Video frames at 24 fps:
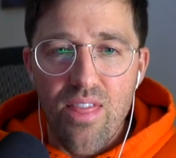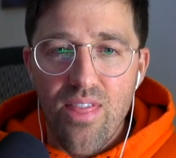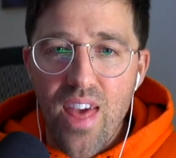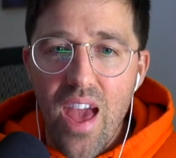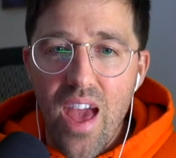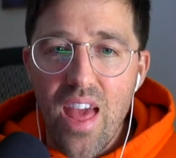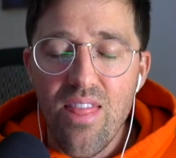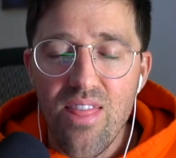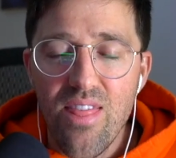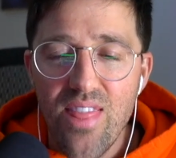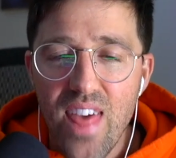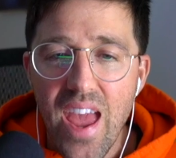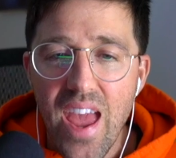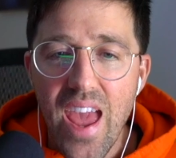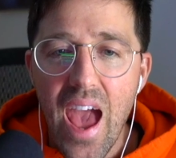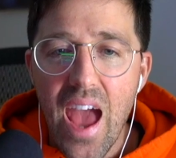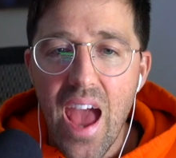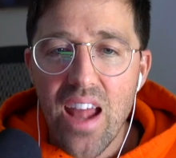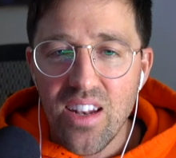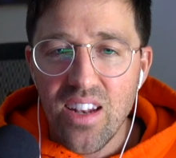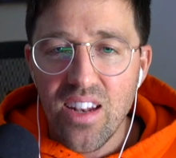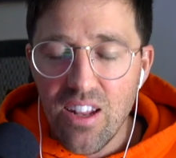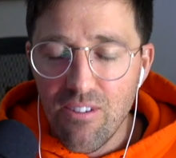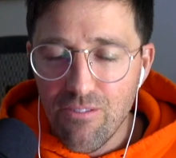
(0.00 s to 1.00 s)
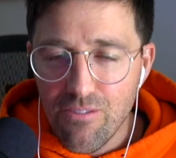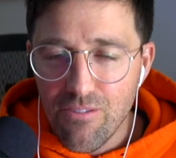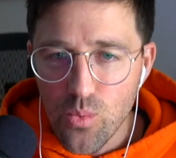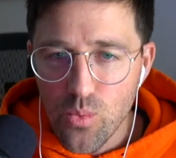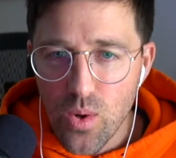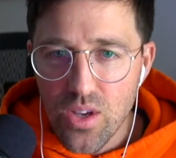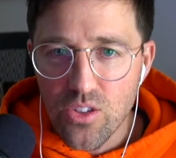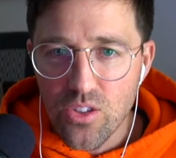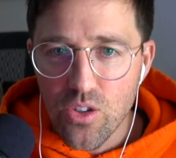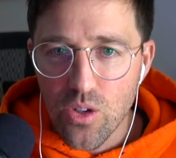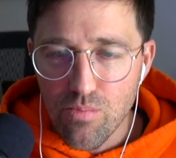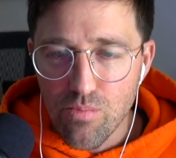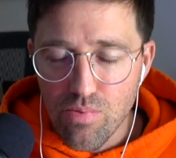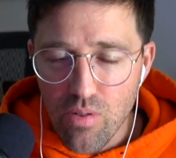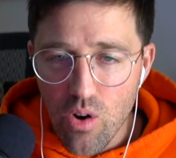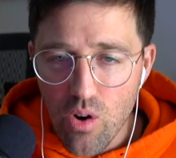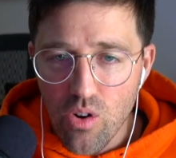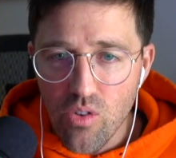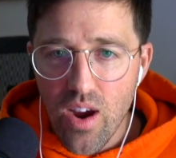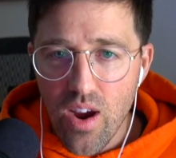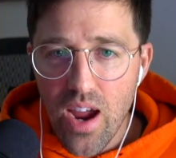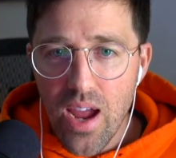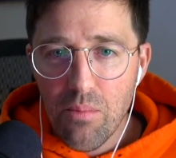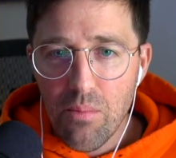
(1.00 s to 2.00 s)
Then had an influencer
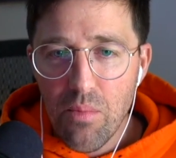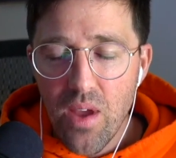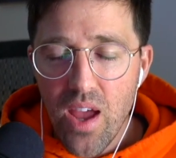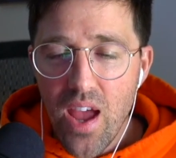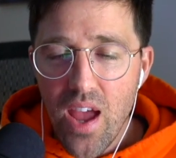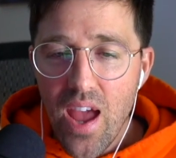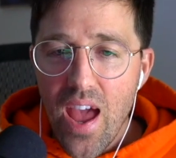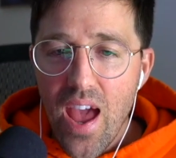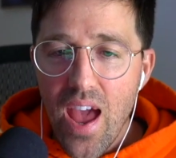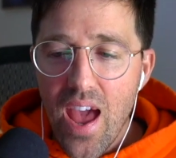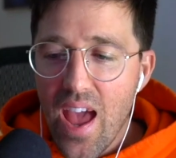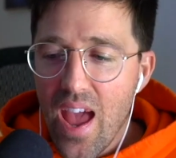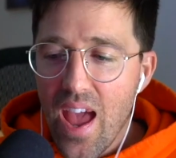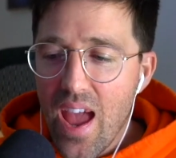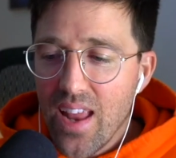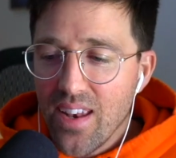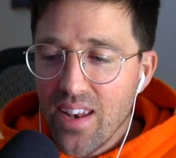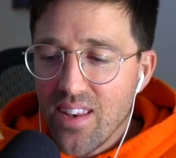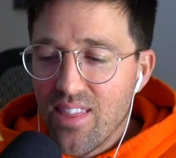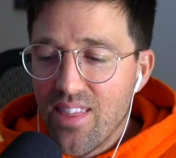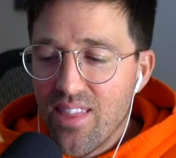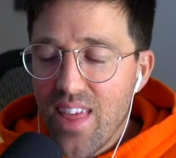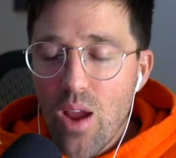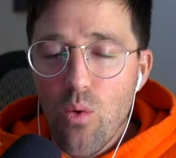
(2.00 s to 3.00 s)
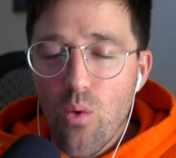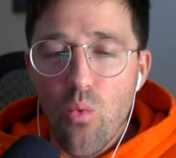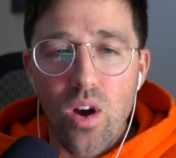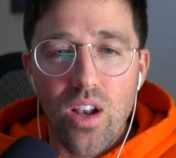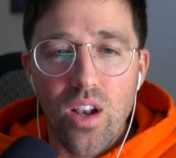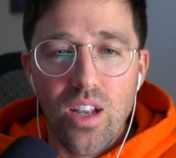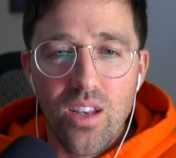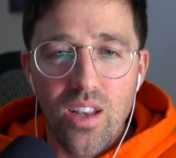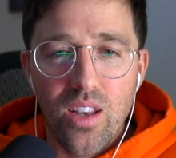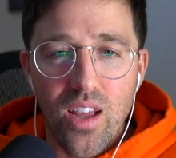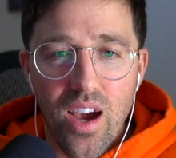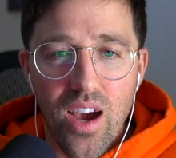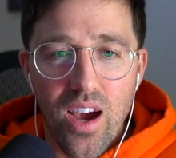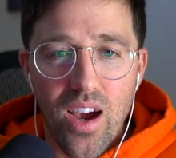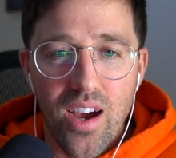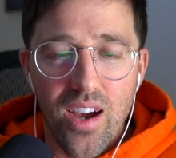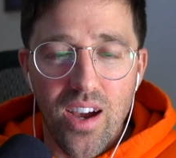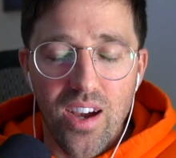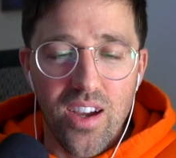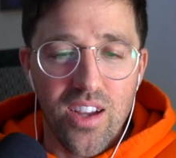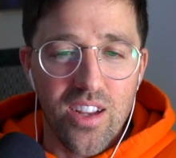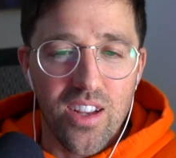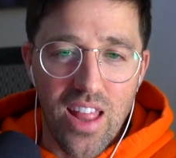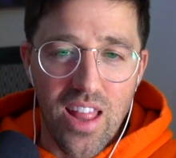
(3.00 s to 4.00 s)
program, and they wanted
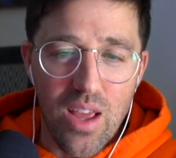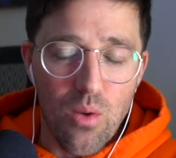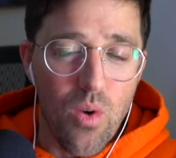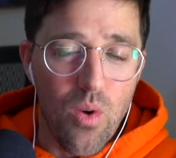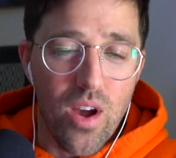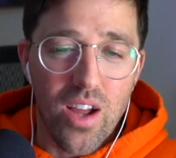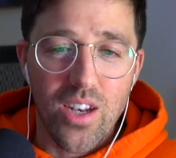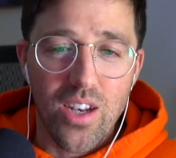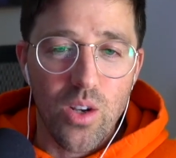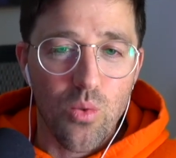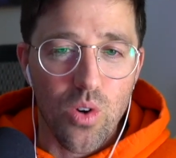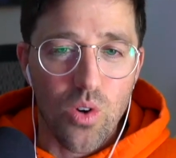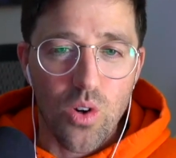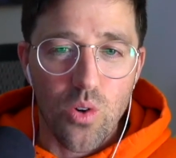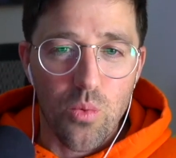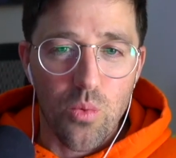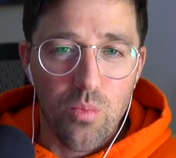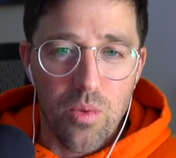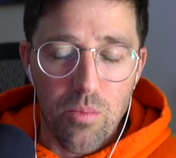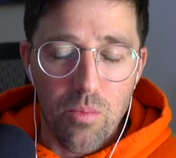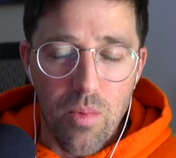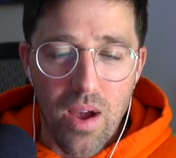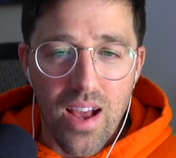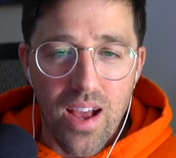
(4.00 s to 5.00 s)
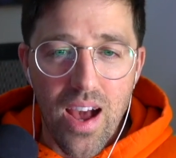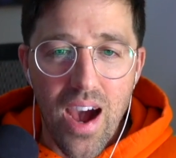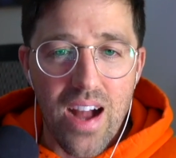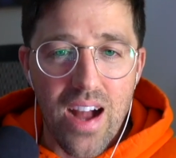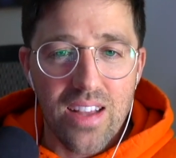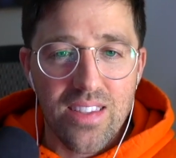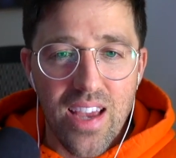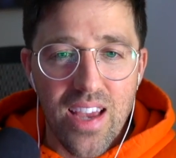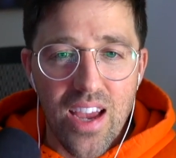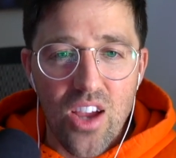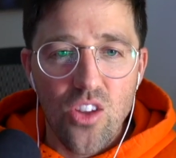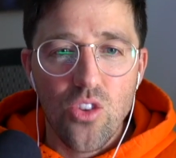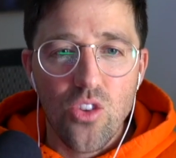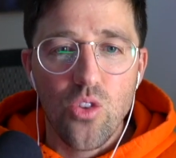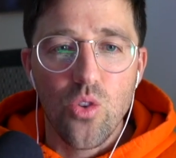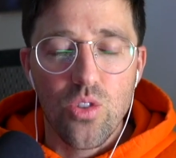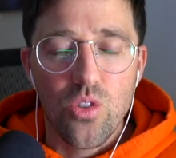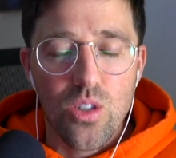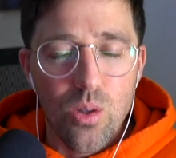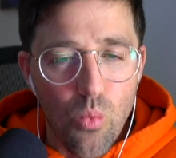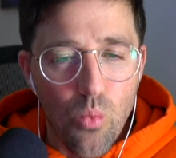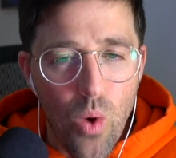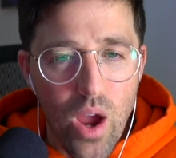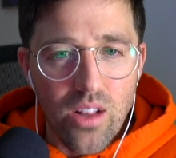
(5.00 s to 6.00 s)
uh, they wanted to work with me on my content and do
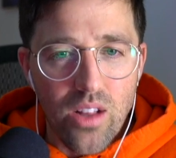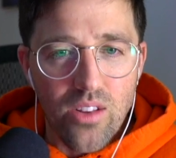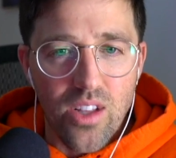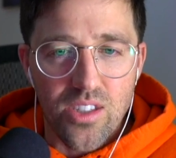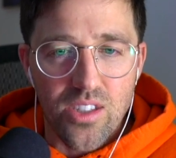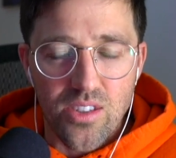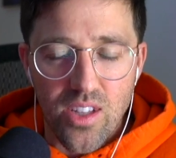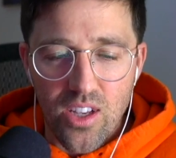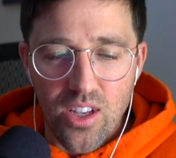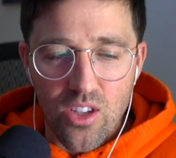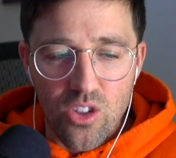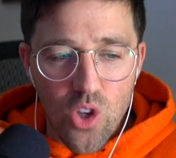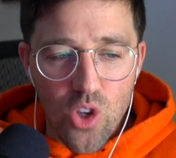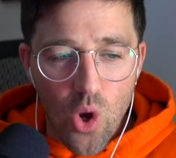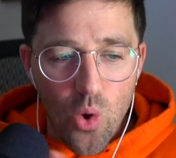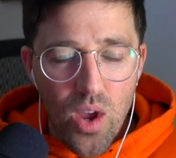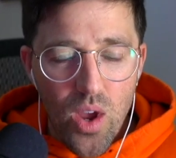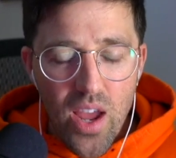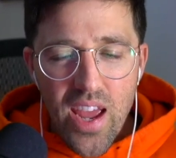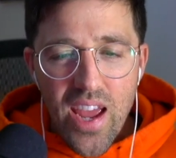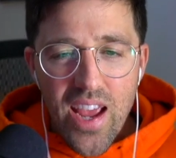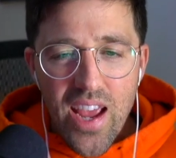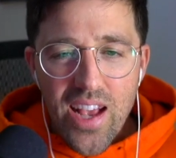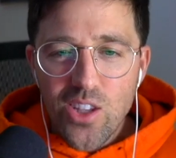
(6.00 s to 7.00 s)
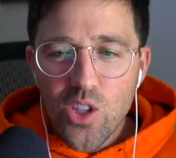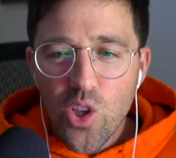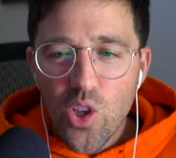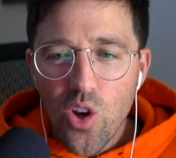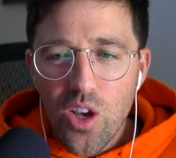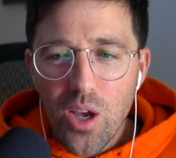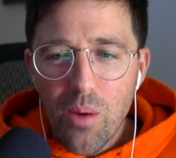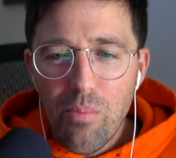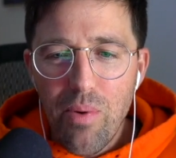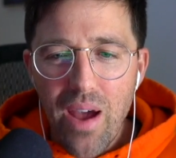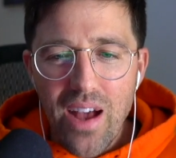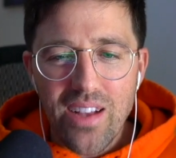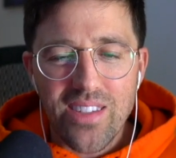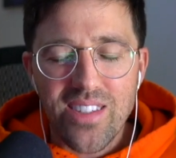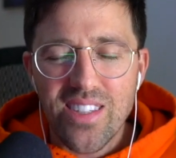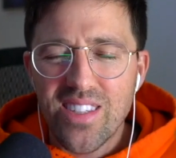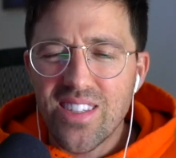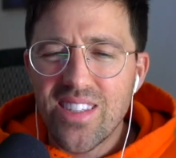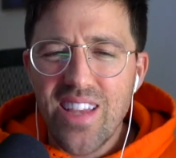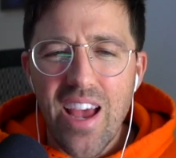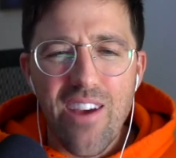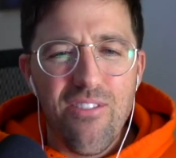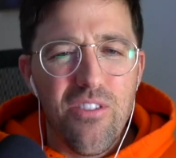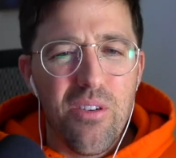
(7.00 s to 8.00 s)
some whitelisting. So it took about
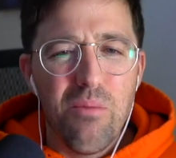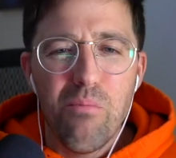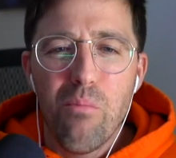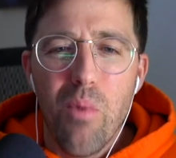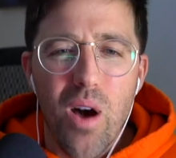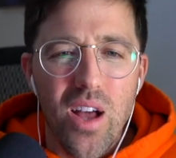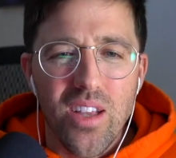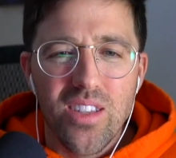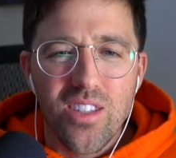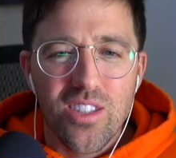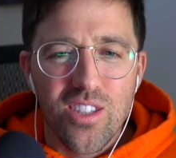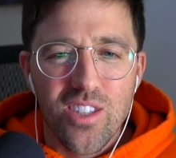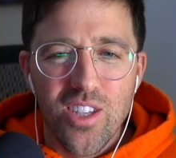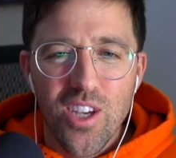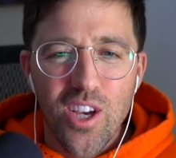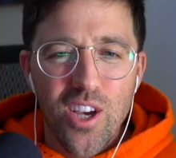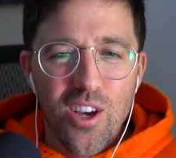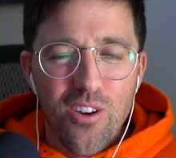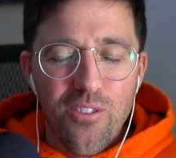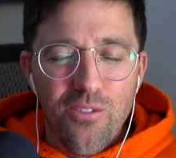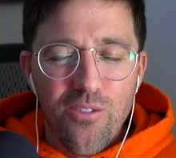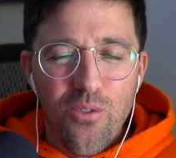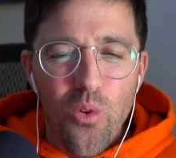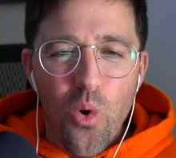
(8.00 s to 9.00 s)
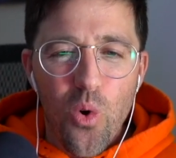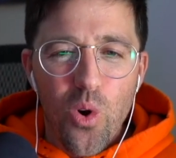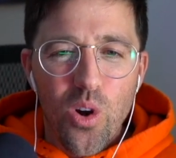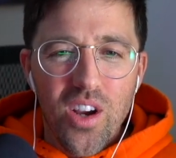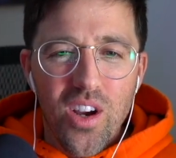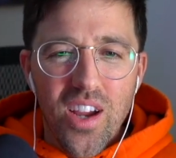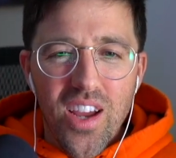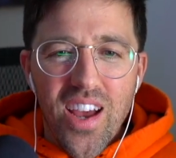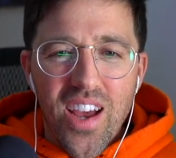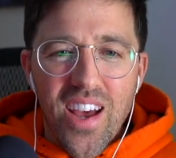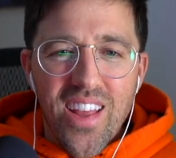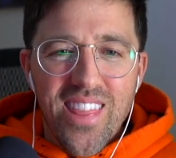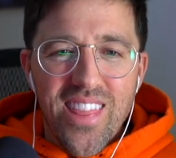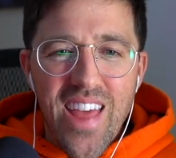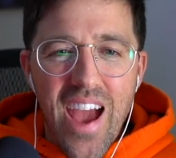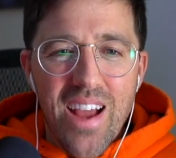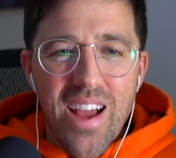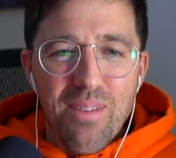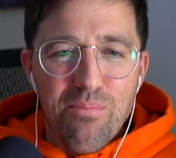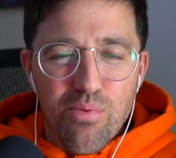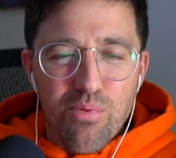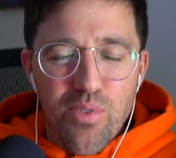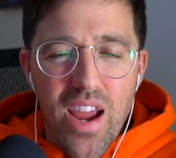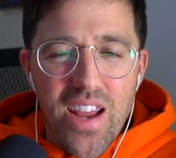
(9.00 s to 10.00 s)
seven months for
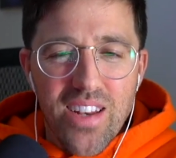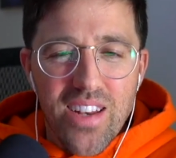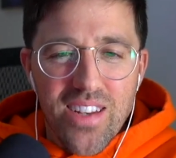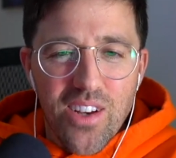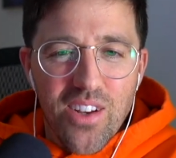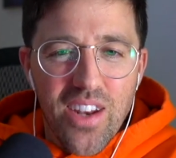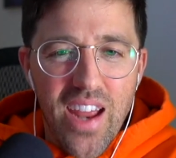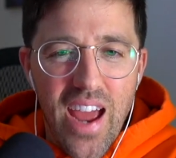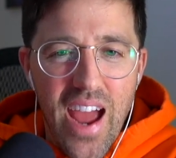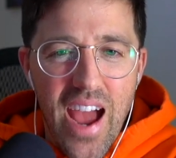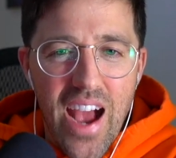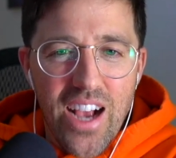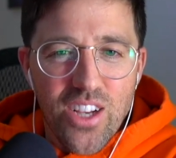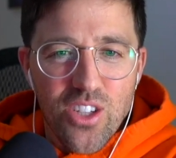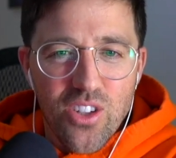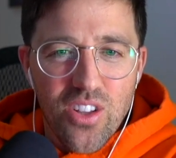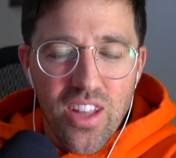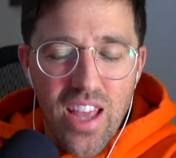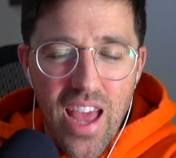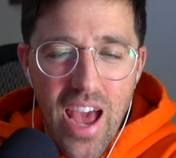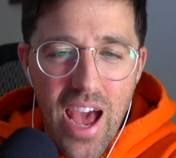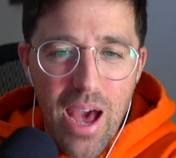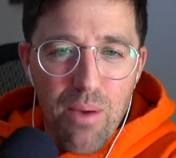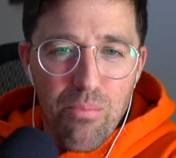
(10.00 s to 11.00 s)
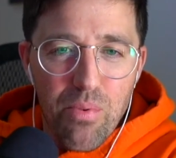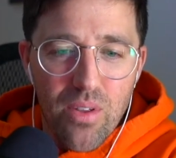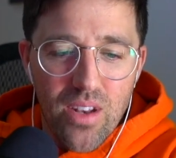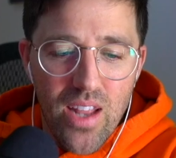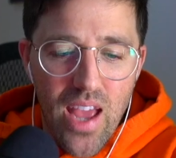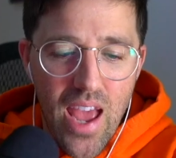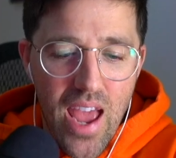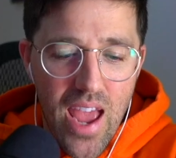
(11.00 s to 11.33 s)
that brand deal to actually happen.